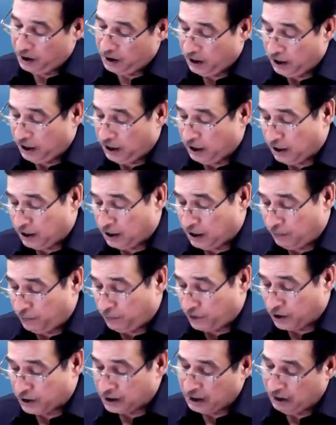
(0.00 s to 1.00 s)
Income
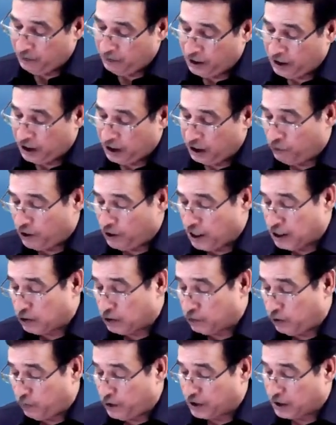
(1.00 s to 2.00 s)
received in advance will
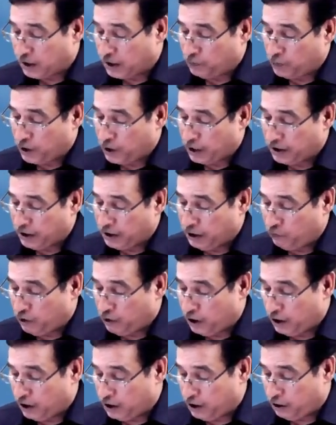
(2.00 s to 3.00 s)
be subtracted.
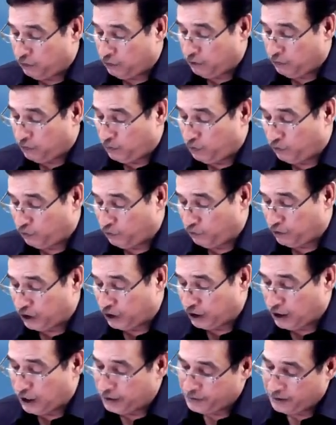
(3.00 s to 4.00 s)
1/3 will be
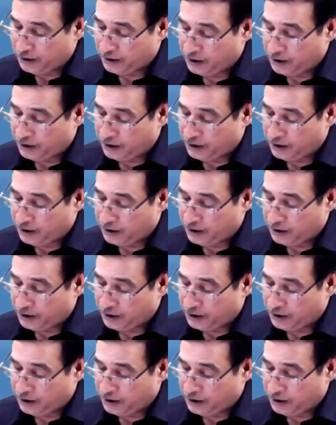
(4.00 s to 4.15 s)
50,000.